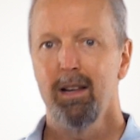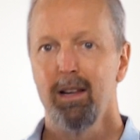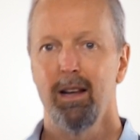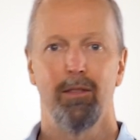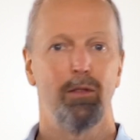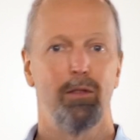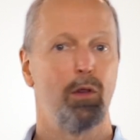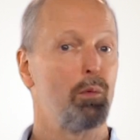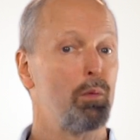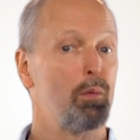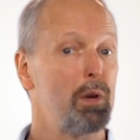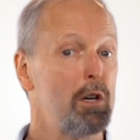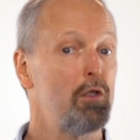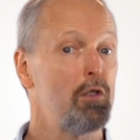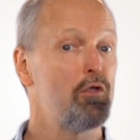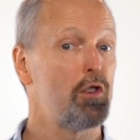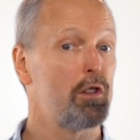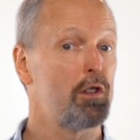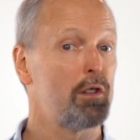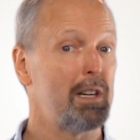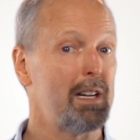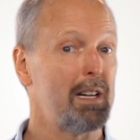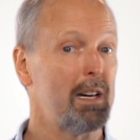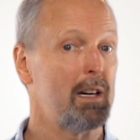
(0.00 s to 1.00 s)
and the
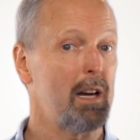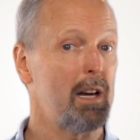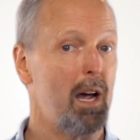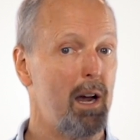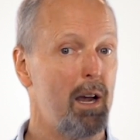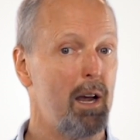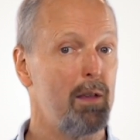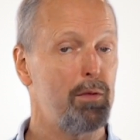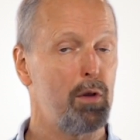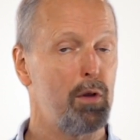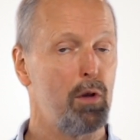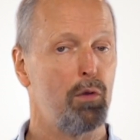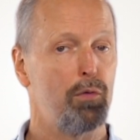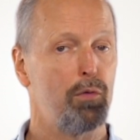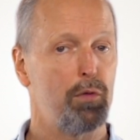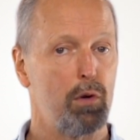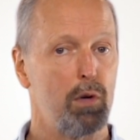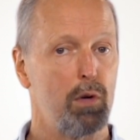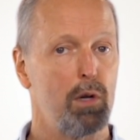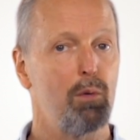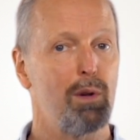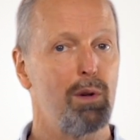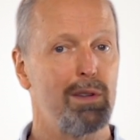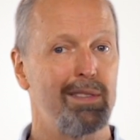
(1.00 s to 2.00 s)
region in ISO
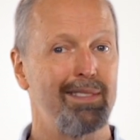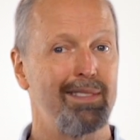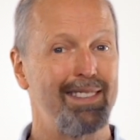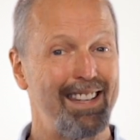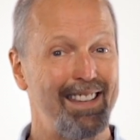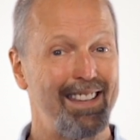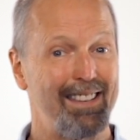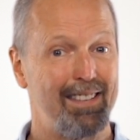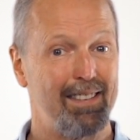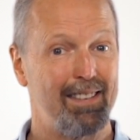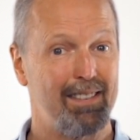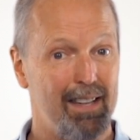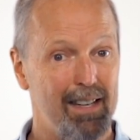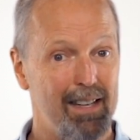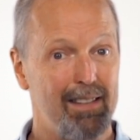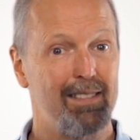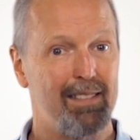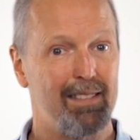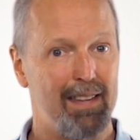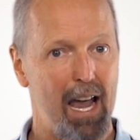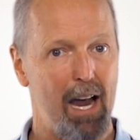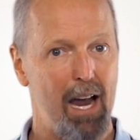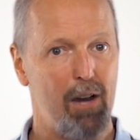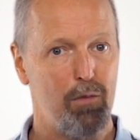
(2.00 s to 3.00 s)

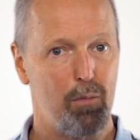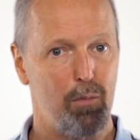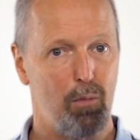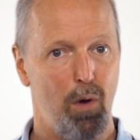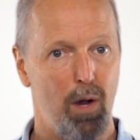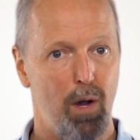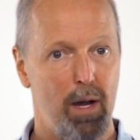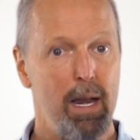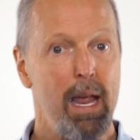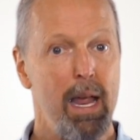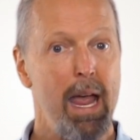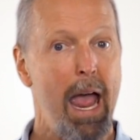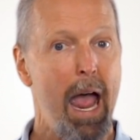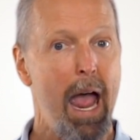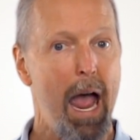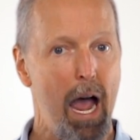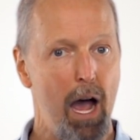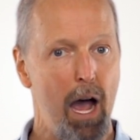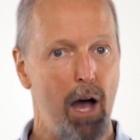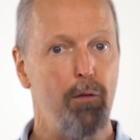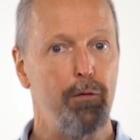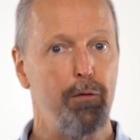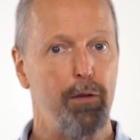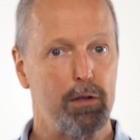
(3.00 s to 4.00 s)
3166-1
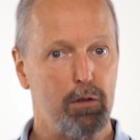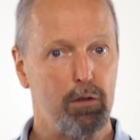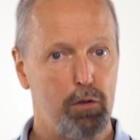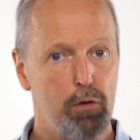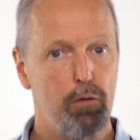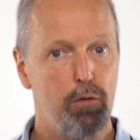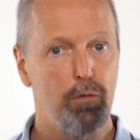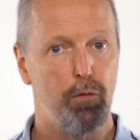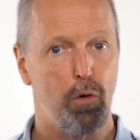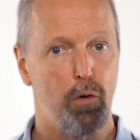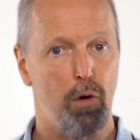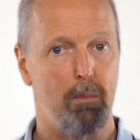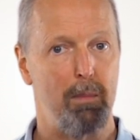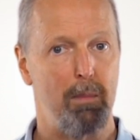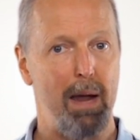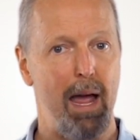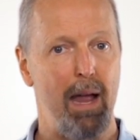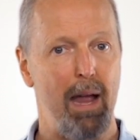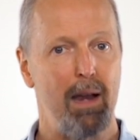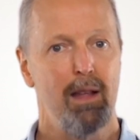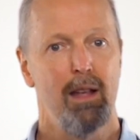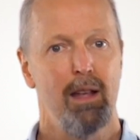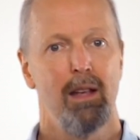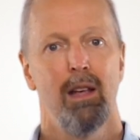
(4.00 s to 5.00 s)
Alpha 2
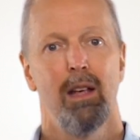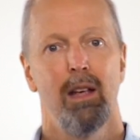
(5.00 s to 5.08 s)
format,